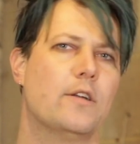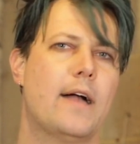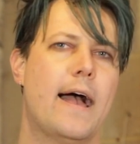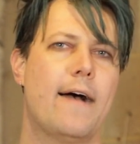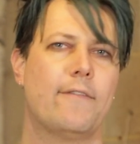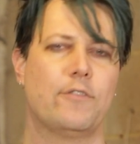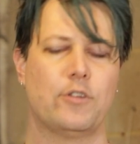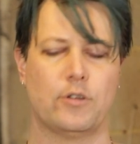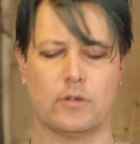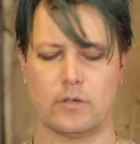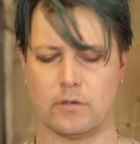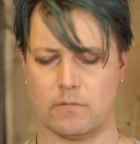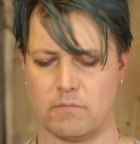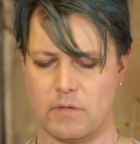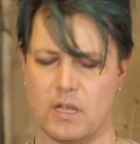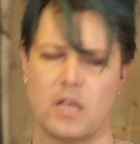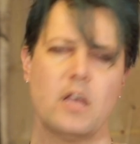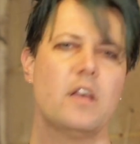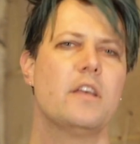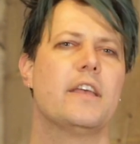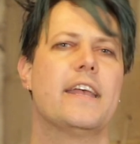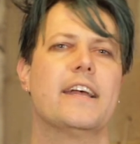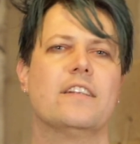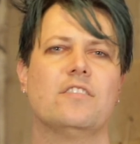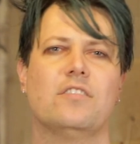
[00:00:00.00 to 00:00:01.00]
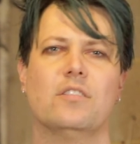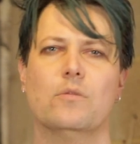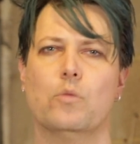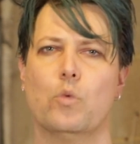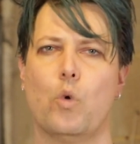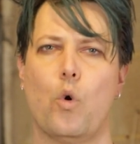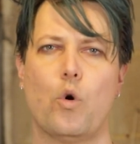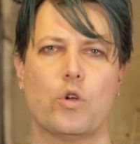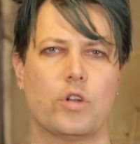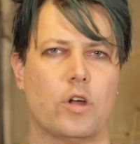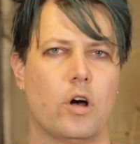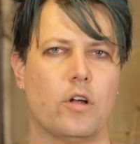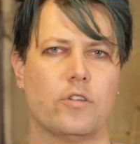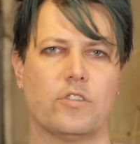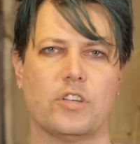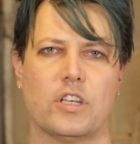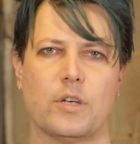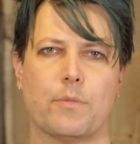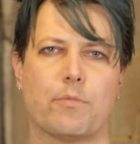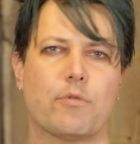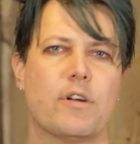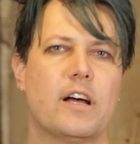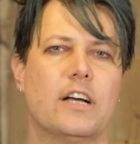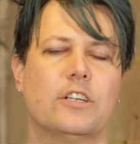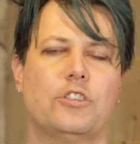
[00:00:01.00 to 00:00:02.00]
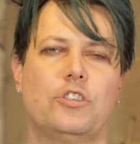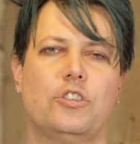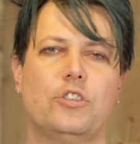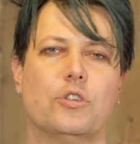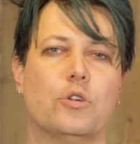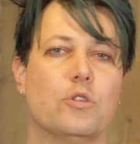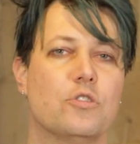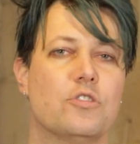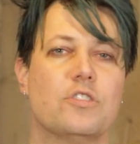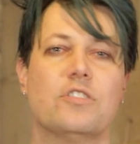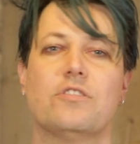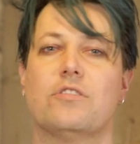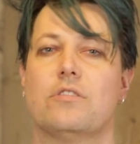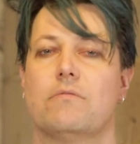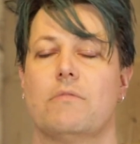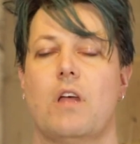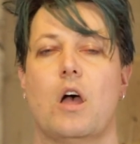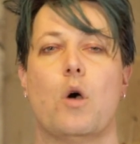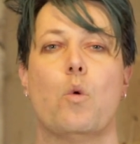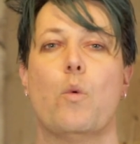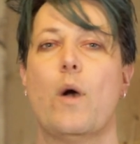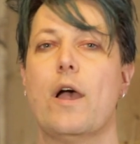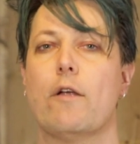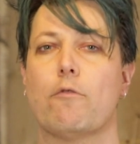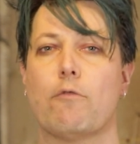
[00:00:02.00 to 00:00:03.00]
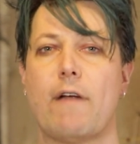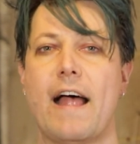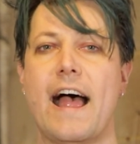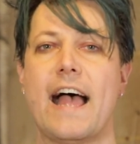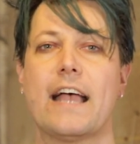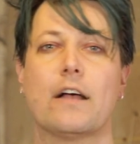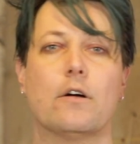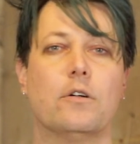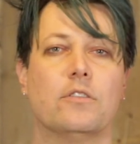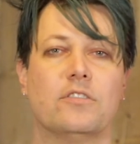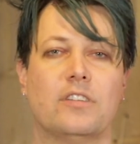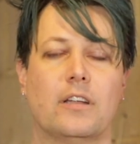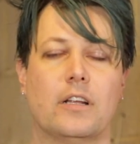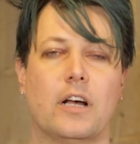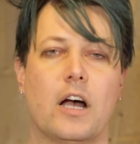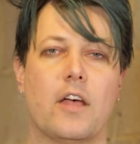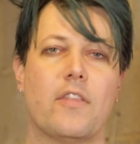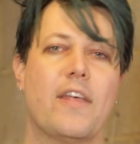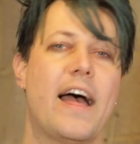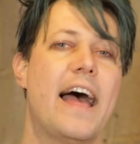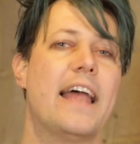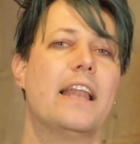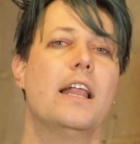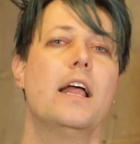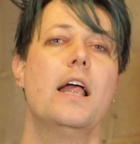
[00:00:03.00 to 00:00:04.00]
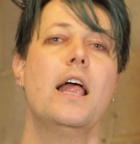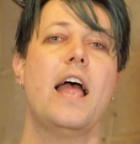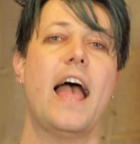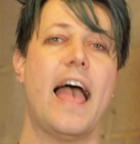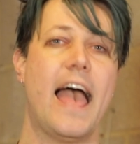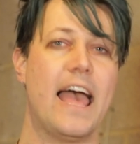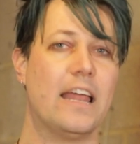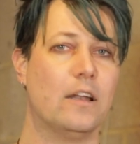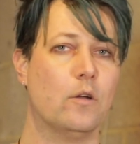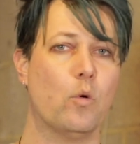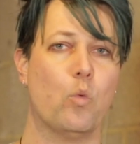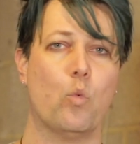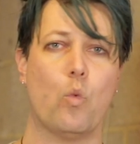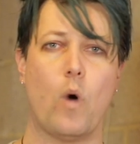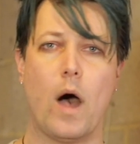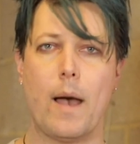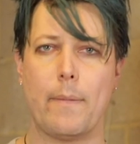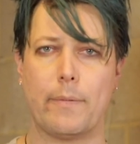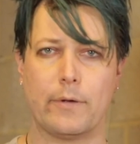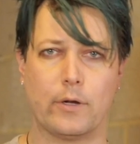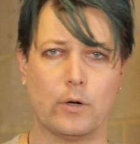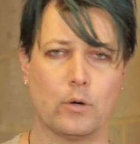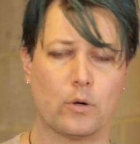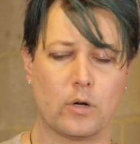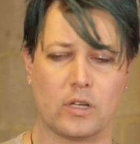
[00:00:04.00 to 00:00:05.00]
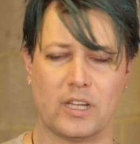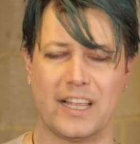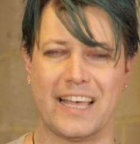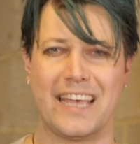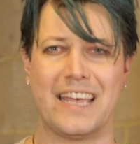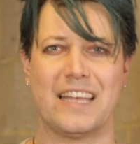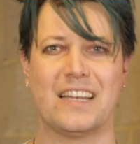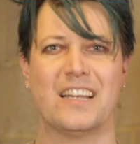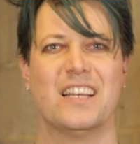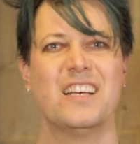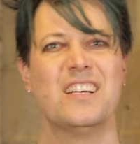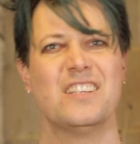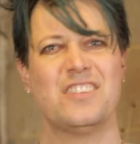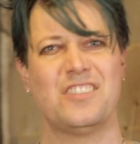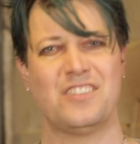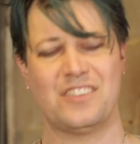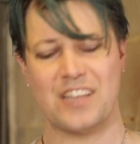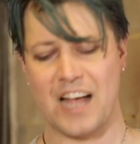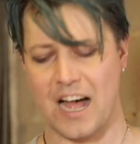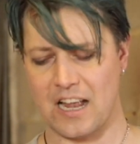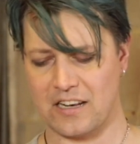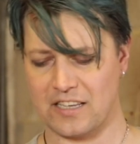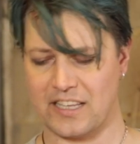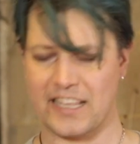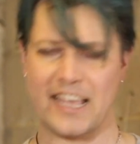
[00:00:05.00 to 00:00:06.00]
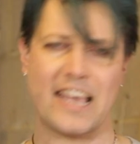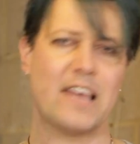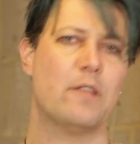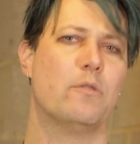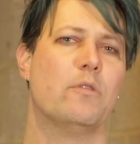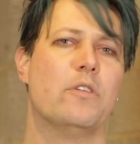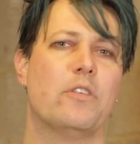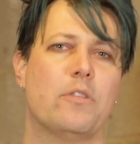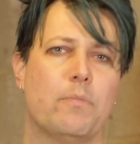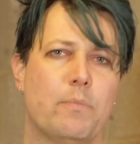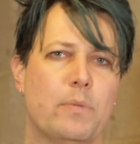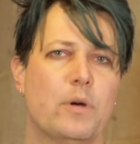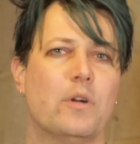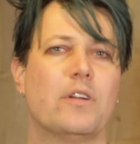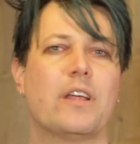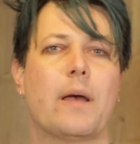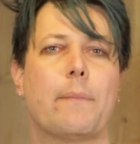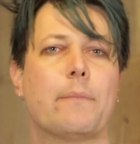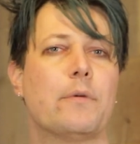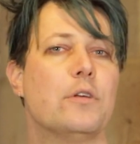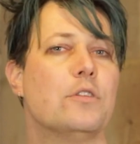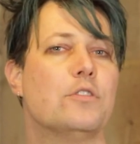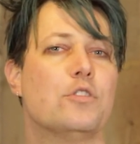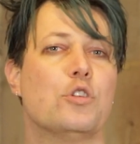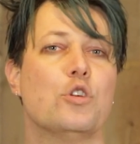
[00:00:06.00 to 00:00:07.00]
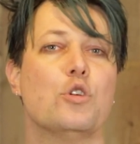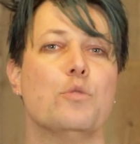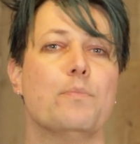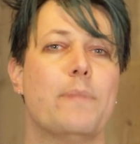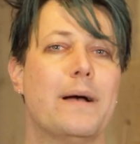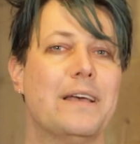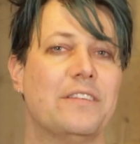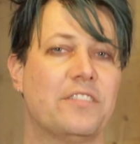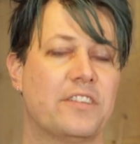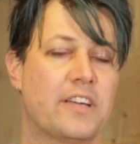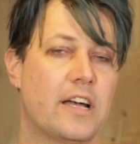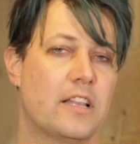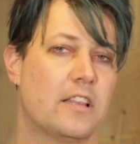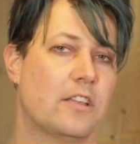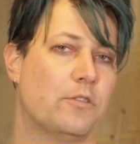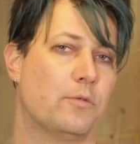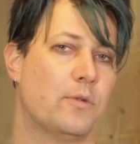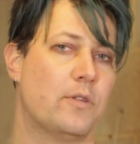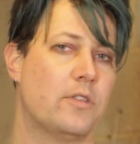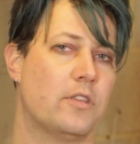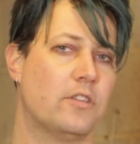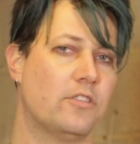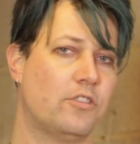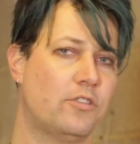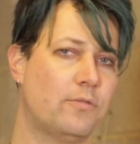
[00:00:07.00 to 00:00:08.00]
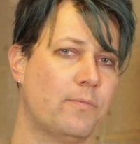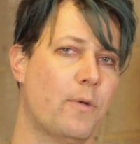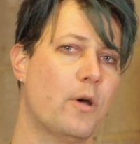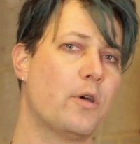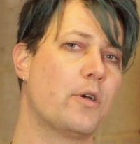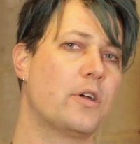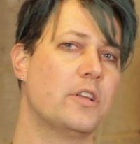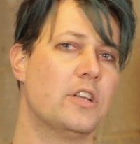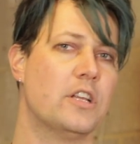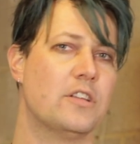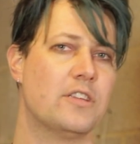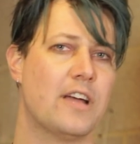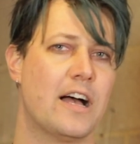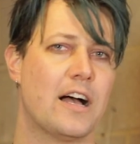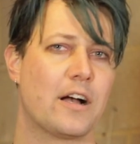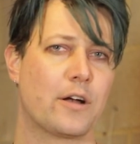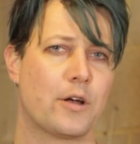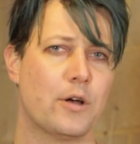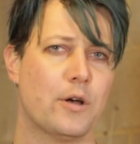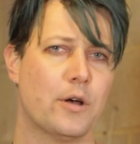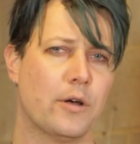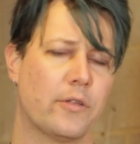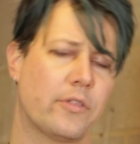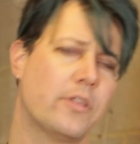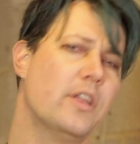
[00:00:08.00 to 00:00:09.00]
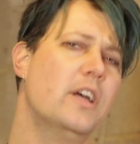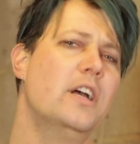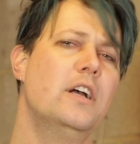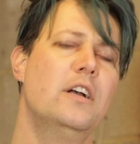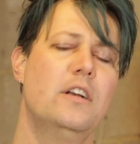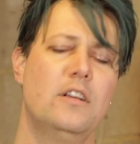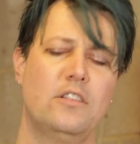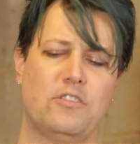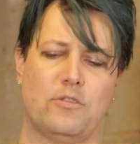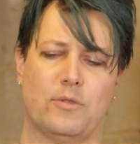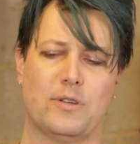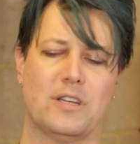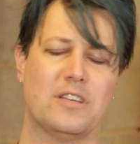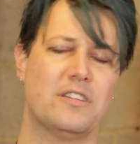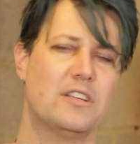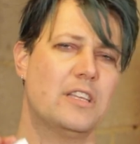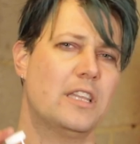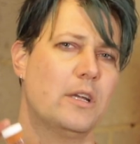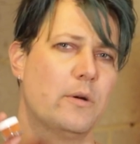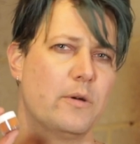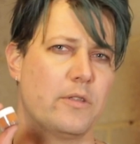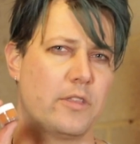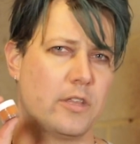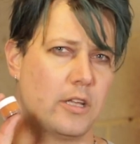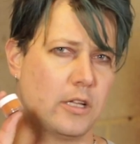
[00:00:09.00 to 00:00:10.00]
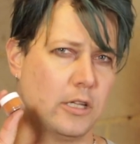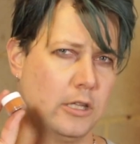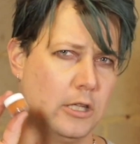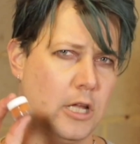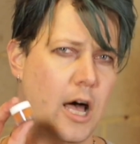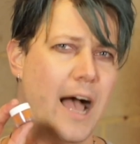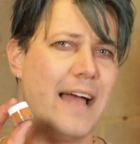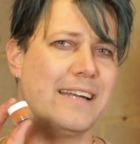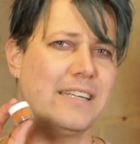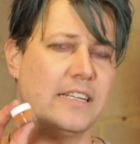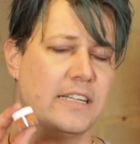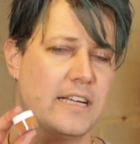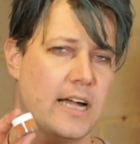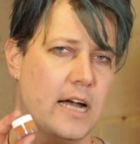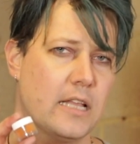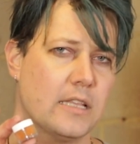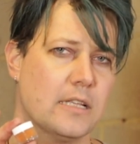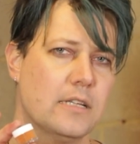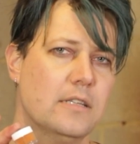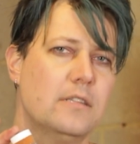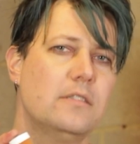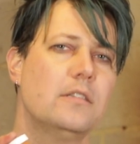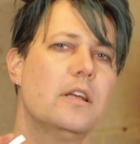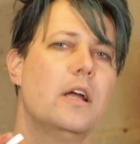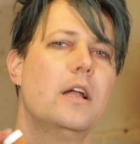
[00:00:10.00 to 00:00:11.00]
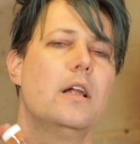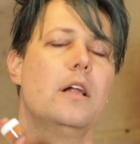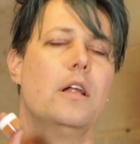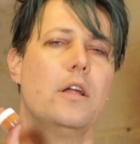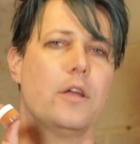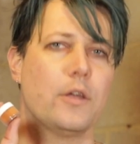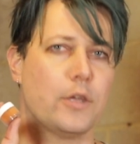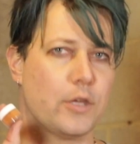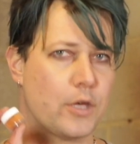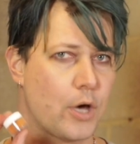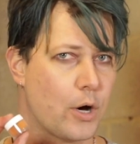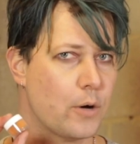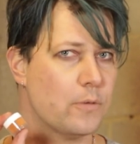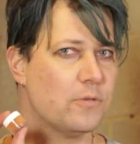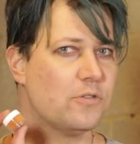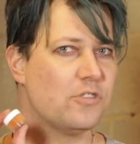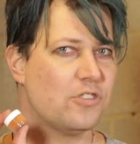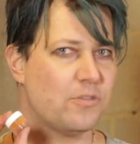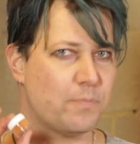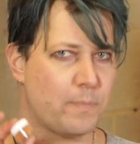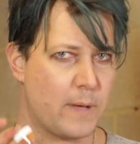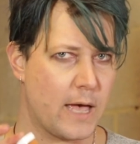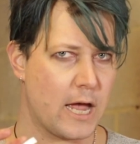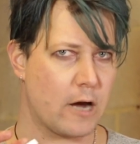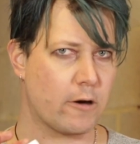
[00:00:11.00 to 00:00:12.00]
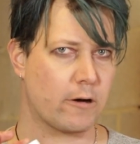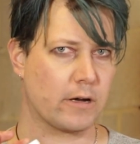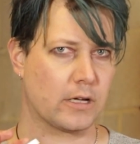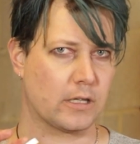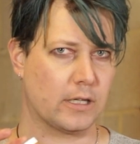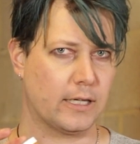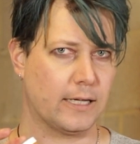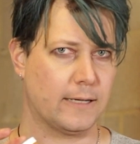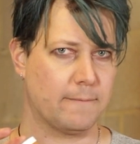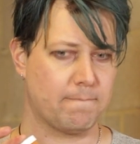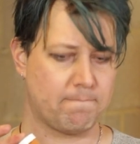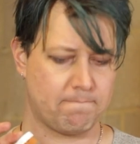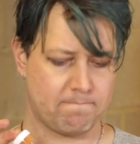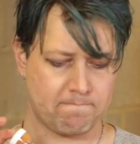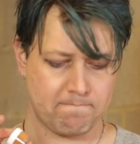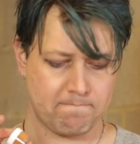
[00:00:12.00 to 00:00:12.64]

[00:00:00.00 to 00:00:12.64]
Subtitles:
You'll have to get some water onto your brush or just a wet rag or something like that and wipe it all clean, start again with building up your two base colors with your smoke and your dark earth. So when you're dealing with your lighter colors, go sparingly.